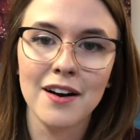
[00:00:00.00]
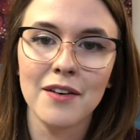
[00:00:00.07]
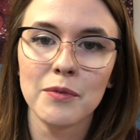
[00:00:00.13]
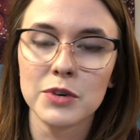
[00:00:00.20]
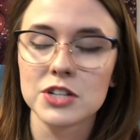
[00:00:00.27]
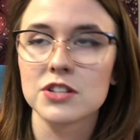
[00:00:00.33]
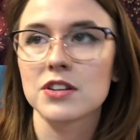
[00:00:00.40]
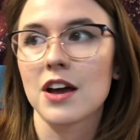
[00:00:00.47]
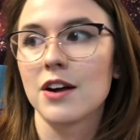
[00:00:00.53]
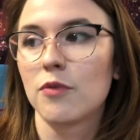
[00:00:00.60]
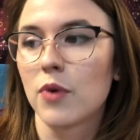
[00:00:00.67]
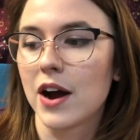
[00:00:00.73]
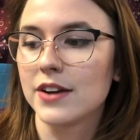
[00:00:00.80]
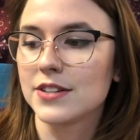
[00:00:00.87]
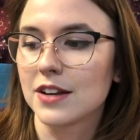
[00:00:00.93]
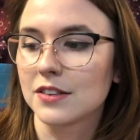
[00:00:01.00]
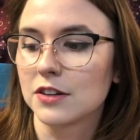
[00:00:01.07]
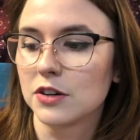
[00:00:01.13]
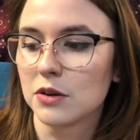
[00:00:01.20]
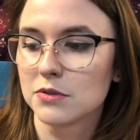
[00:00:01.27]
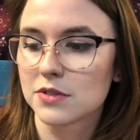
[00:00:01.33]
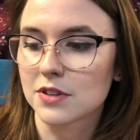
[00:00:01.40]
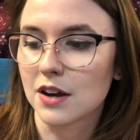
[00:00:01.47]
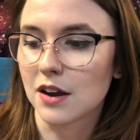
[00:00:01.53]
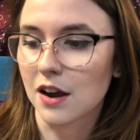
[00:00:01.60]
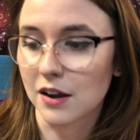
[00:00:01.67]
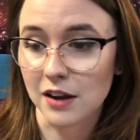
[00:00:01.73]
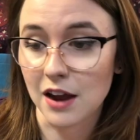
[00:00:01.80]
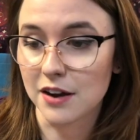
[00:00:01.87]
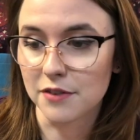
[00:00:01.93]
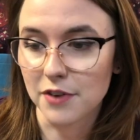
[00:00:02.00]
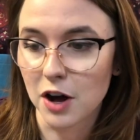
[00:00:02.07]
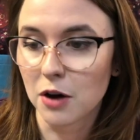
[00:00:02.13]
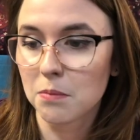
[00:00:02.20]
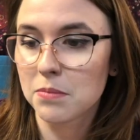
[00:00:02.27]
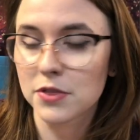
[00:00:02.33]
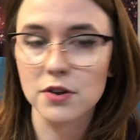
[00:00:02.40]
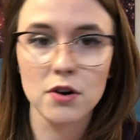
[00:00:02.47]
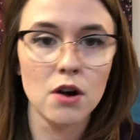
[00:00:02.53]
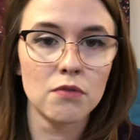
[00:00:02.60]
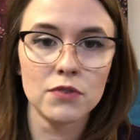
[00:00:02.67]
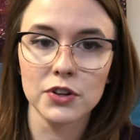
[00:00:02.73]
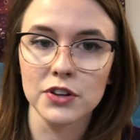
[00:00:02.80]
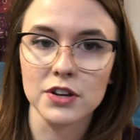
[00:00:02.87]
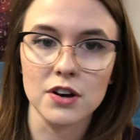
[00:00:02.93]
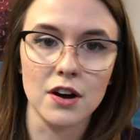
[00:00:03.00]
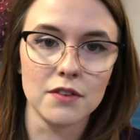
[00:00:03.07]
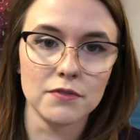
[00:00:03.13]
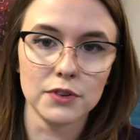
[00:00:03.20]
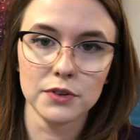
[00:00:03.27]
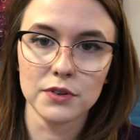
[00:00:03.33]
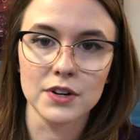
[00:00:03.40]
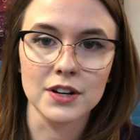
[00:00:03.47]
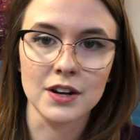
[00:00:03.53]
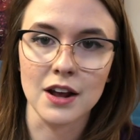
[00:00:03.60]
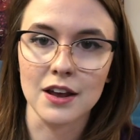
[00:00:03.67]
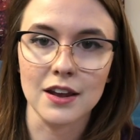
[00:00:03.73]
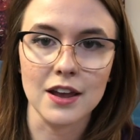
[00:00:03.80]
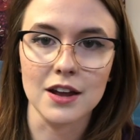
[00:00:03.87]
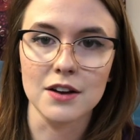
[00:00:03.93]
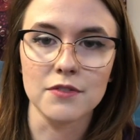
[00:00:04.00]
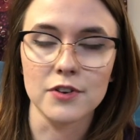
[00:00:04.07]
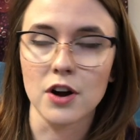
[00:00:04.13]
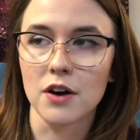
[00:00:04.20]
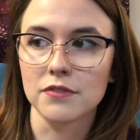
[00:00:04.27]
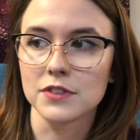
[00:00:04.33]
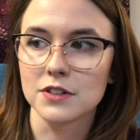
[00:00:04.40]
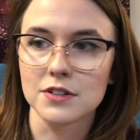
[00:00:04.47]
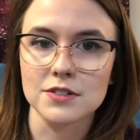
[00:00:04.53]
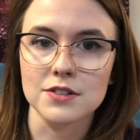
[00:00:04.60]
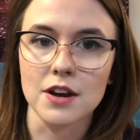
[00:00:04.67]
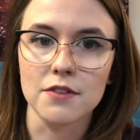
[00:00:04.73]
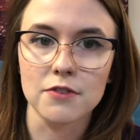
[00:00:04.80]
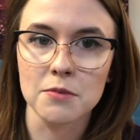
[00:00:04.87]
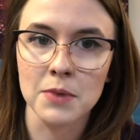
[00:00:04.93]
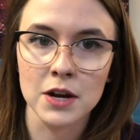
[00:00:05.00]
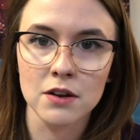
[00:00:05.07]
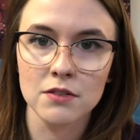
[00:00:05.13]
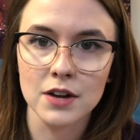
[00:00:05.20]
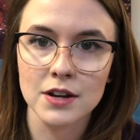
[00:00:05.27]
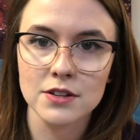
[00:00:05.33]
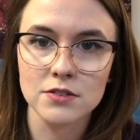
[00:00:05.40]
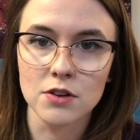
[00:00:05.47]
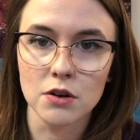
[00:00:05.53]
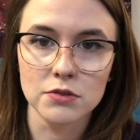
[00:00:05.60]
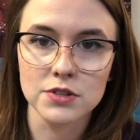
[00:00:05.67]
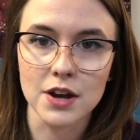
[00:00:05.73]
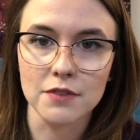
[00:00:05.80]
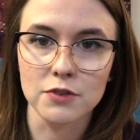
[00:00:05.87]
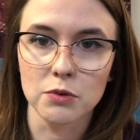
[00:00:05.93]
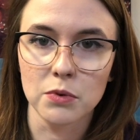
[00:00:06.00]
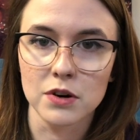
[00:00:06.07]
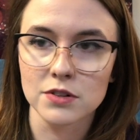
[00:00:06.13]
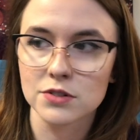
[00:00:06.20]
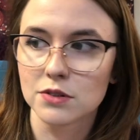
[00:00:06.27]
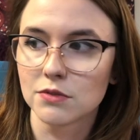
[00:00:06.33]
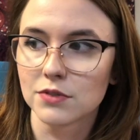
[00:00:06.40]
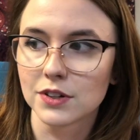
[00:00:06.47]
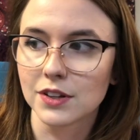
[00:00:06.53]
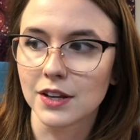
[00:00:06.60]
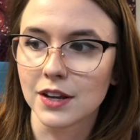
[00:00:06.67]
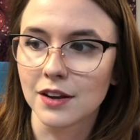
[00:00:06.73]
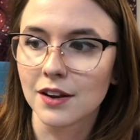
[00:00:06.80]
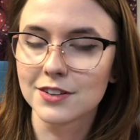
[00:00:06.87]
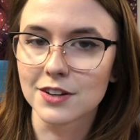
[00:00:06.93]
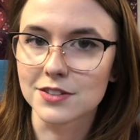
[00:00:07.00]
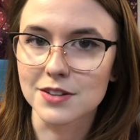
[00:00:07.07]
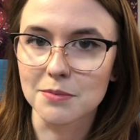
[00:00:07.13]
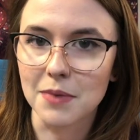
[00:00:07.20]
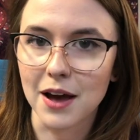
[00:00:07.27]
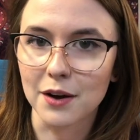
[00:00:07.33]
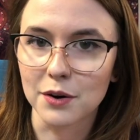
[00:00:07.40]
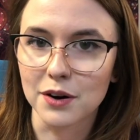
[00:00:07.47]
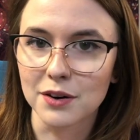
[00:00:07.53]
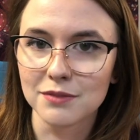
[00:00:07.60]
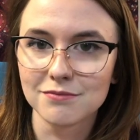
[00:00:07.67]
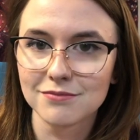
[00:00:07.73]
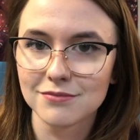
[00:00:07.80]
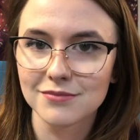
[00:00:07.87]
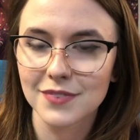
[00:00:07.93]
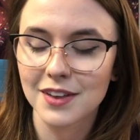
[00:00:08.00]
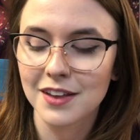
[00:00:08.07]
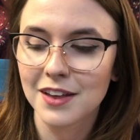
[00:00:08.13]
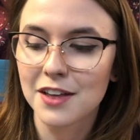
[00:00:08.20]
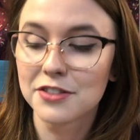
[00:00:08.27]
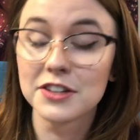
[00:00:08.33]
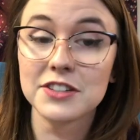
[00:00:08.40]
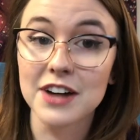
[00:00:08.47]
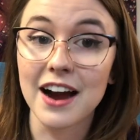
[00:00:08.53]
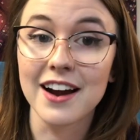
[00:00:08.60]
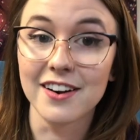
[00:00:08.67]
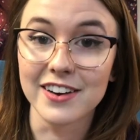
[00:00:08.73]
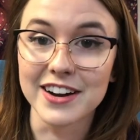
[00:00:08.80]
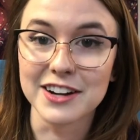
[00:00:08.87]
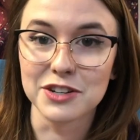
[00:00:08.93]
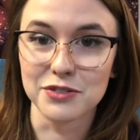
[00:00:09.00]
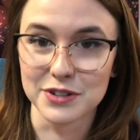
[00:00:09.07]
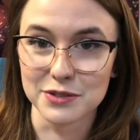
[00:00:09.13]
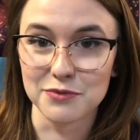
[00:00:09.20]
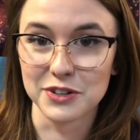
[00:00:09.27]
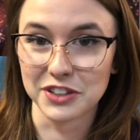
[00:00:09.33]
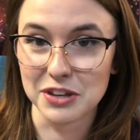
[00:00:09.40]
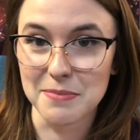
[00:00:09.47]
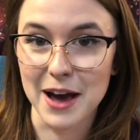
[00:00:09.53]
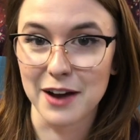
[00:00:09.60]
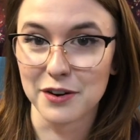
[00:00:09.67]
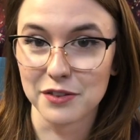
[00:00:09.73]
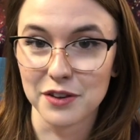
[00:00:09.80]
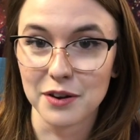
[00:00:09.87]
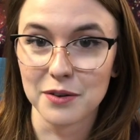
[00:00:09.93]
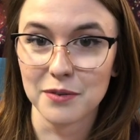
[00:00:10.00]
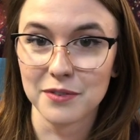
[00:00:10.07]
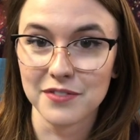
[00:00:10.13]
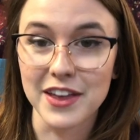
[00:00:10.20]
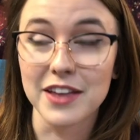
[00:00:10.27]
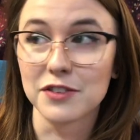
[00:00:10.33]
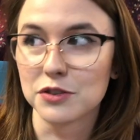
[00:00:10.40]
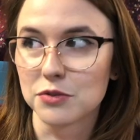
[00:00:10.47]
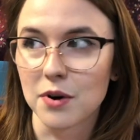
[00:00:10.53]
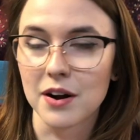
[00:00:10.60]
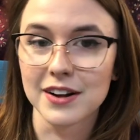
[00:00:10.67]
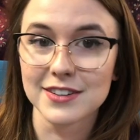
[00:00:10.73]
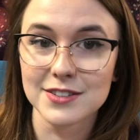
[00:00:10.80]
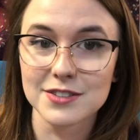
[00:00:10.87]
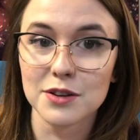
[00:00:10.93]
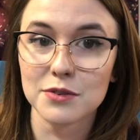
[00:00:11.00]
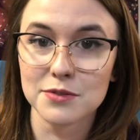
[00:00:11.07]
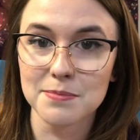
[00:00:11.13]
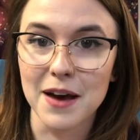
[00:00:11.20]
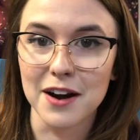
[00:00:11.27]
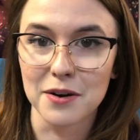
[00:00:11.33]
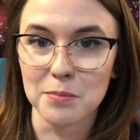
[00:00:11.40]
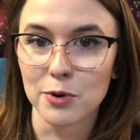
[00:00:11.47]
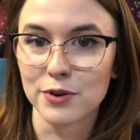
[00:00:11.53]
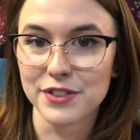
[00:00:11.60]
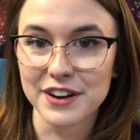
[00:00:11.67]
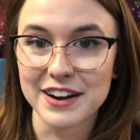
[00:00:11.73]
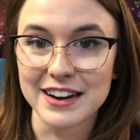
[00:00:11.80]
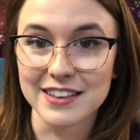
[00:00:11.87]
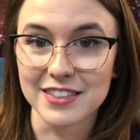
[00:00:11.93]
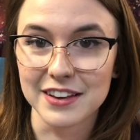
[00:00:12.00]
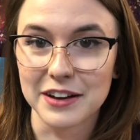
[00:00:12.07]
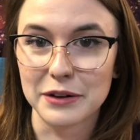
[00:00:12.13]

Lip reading: which is kind of why I take the notes, kind of help, but they're all really convoluted and I can't even often decipher my own notes afterwards, so really, does it matter? The diary entries really matter though, and the drawings. Those matter more than anything